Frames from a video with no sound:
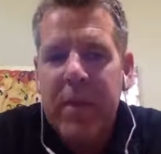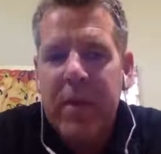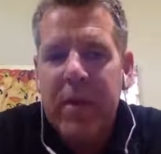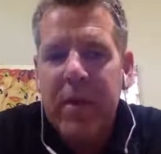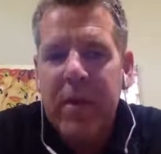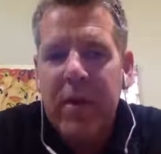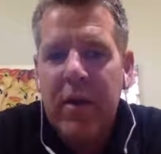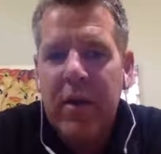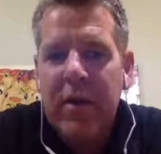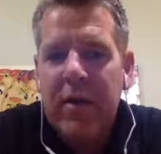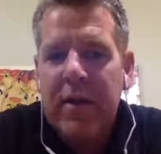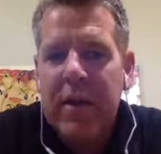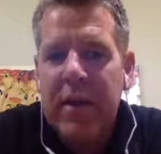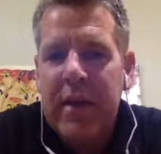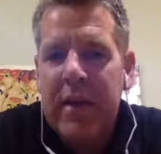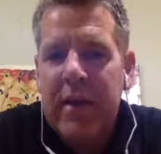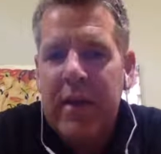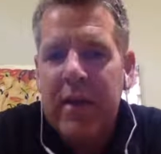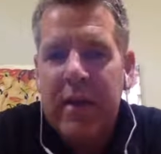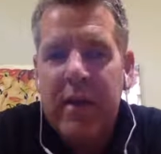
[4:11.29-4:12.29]
a
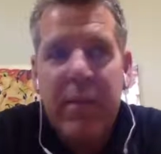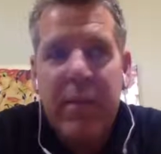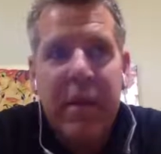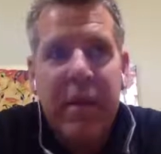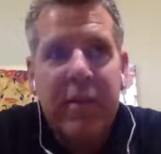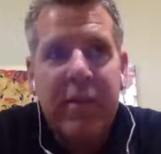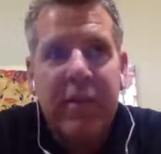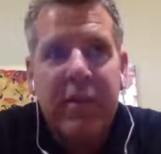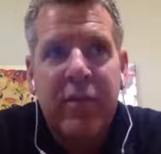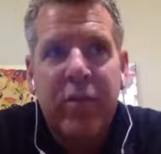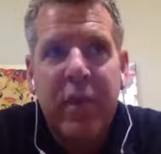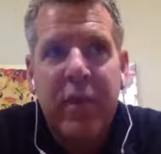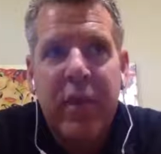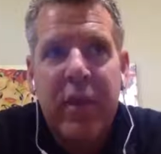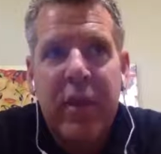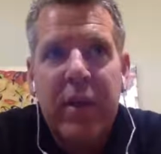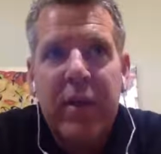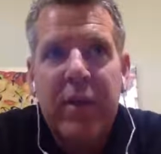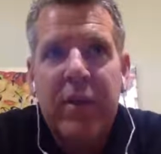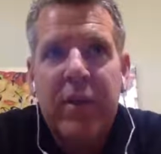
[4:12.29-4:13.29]
daily basis
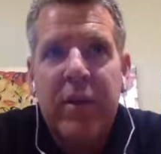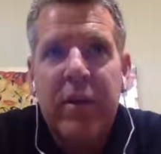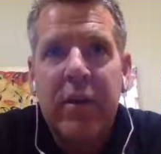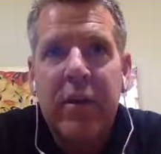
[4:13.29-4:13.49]
within